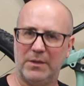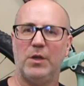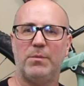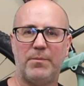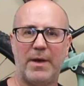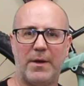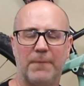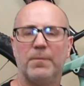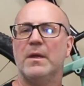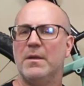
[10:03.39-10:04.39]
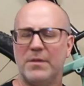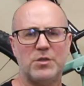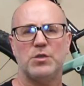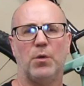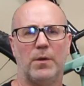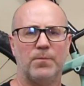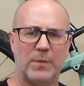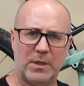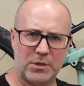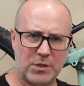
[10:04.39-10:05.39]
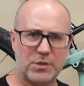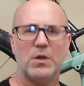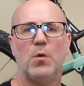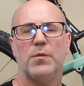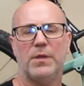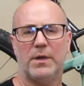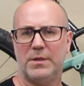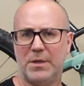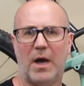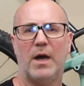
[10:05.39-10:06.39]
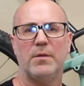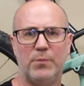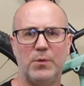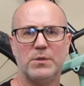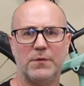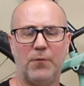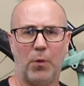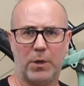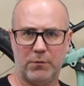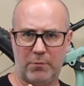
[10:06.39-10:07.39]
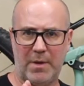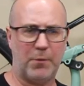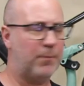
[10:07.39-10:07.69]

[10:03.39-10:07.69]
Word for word: a little bit better, then sure, just go with a non-boost fork. Remember,